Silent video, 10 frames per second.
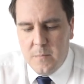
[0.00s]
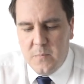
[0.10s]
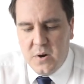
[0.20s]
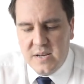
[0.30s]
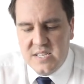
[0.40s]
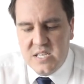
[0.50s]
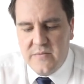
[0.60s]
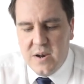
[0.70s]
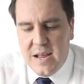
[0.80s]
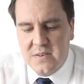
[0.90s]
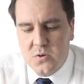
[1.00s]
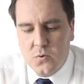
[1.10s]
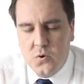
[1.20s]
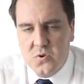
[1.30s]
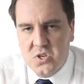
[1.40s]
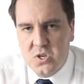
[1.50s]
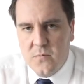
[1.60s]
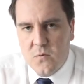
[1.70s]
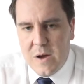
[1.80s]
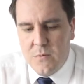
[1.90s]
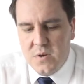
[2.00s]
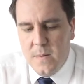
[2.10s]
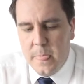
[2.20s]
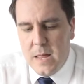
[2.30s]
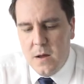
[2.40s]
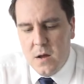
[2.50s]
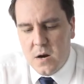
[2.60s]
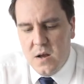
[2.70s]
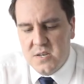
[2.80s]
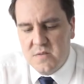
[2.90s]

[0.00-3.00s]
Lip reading: by 7 lengths on good to soft ground. A Class